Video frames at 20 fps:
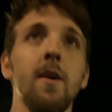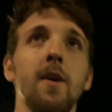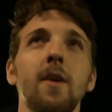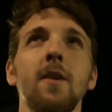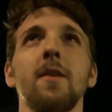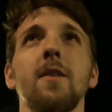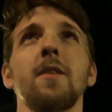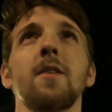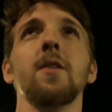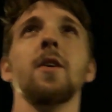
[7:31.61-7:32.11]

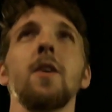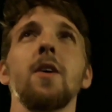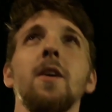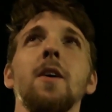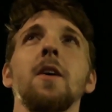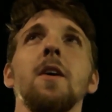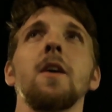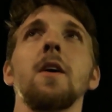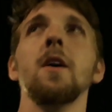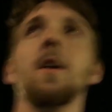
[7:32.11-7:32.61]
And
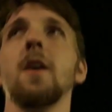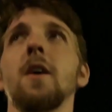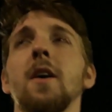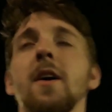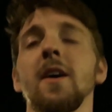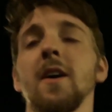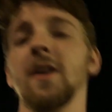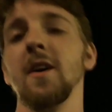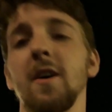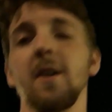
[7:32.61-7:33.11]

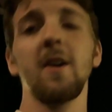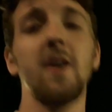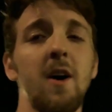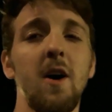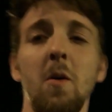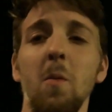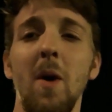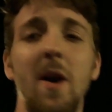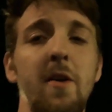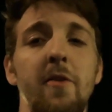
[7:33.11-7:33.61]

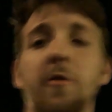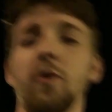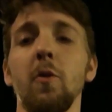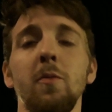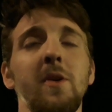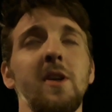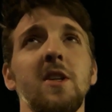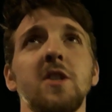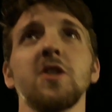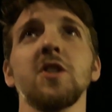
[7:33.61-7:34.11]
yeah, away
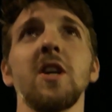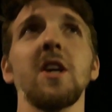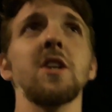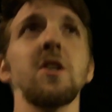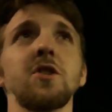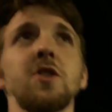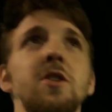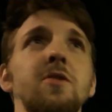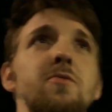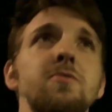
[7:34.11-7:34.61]
form needs
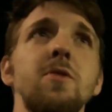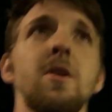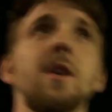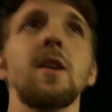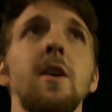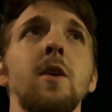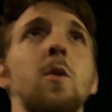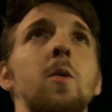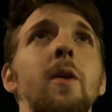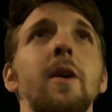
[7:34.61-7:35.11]
changing
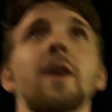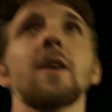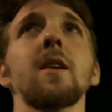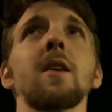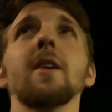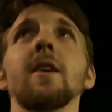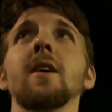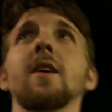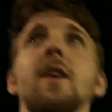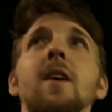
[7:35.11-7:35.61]
really
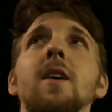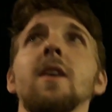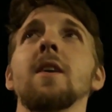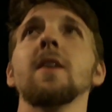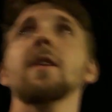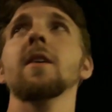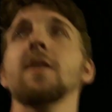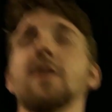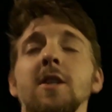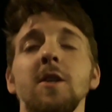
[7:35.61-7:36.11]
quickly,
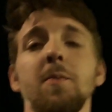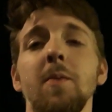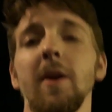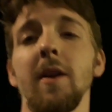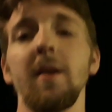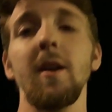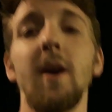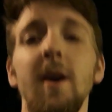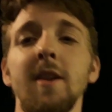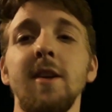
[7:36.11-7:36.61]
because it's
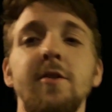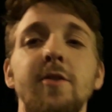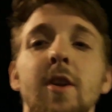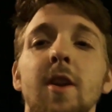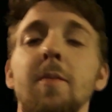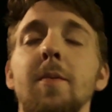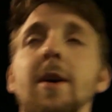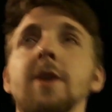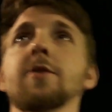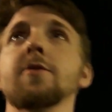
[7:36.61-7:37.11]
been like this for
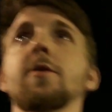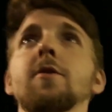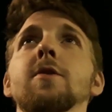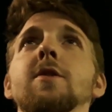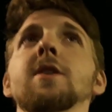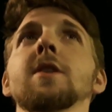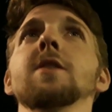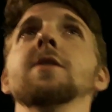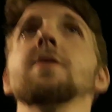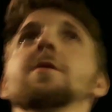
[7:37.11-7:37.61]
the past few
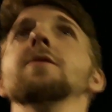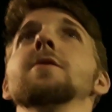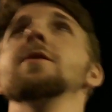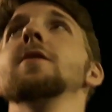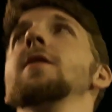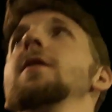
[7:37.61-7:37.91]
seasons.